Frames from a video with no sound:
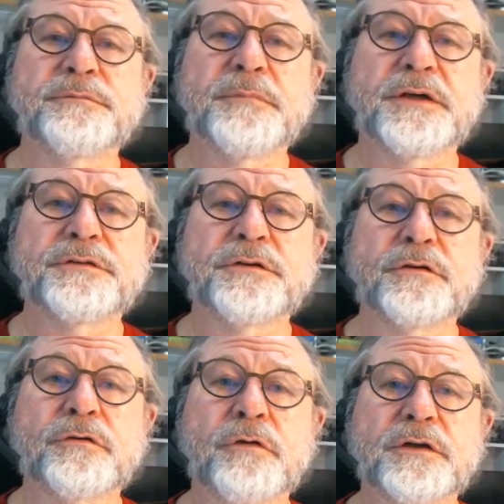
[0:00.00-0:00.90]
measured
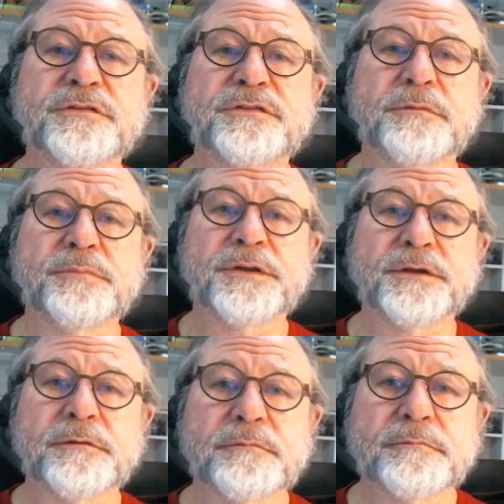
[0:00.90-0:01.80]
across
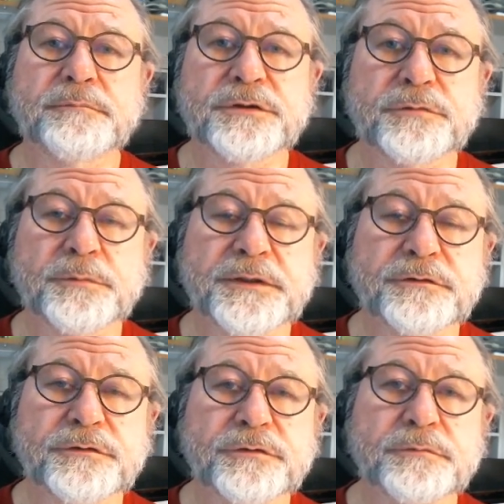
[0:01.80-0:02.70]
something
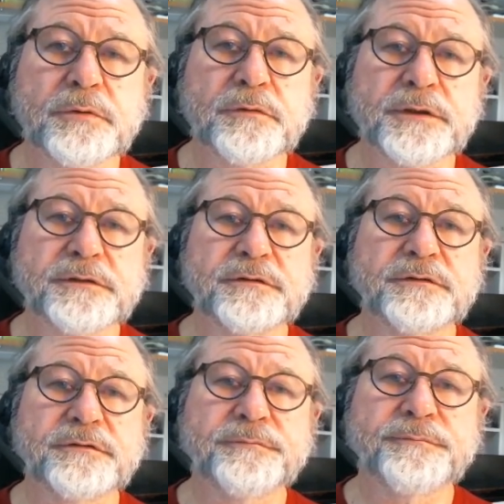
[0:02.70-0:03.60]
between 2 points.